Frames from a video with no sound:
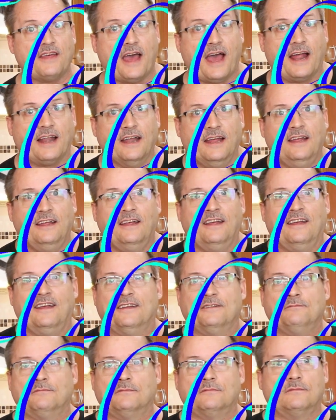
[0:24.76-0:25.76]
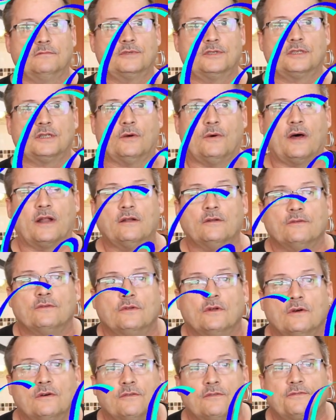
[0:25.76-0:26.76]
that. So I don't
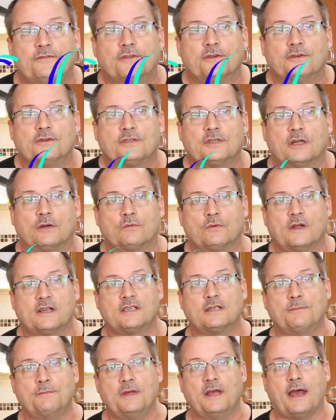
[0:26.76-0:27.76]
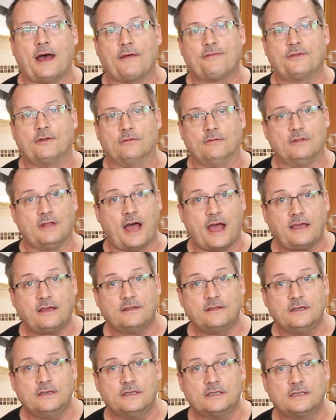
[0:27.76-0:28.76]
know if there's a recipe out there
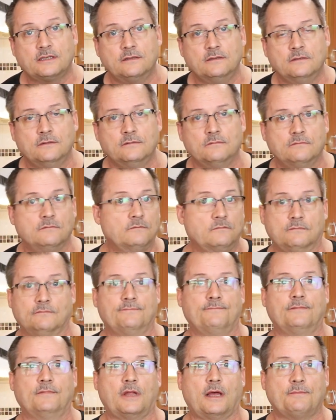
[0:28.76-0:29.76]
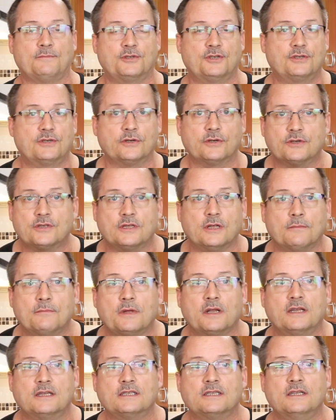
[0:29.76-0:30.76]
like this. I'm sure
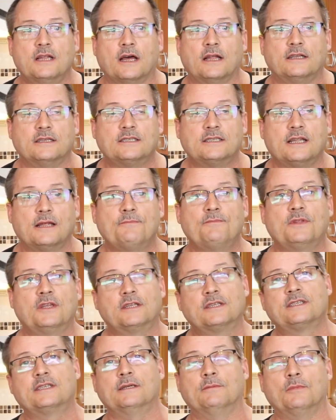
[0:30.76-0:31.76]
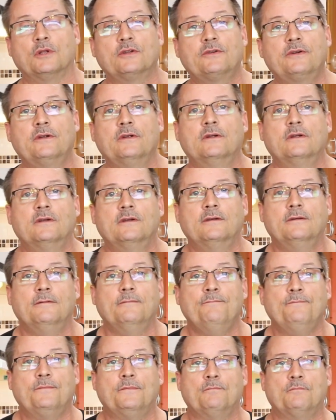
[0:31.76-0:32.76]
somebody's done something similar.
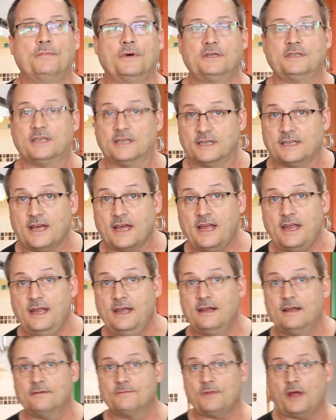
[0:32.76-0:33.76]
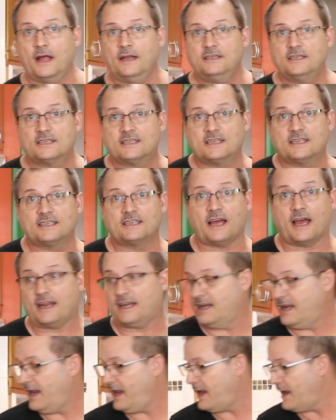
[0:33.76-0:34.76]
But today, I just
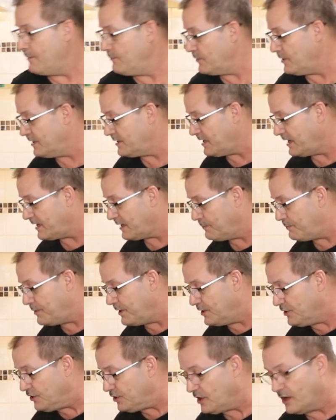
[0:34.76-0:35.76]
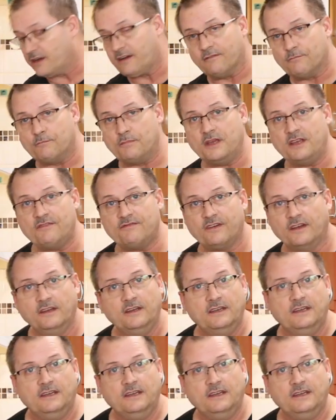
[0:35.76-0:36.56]
decided, hey, I'm going to take a big chunk of beef.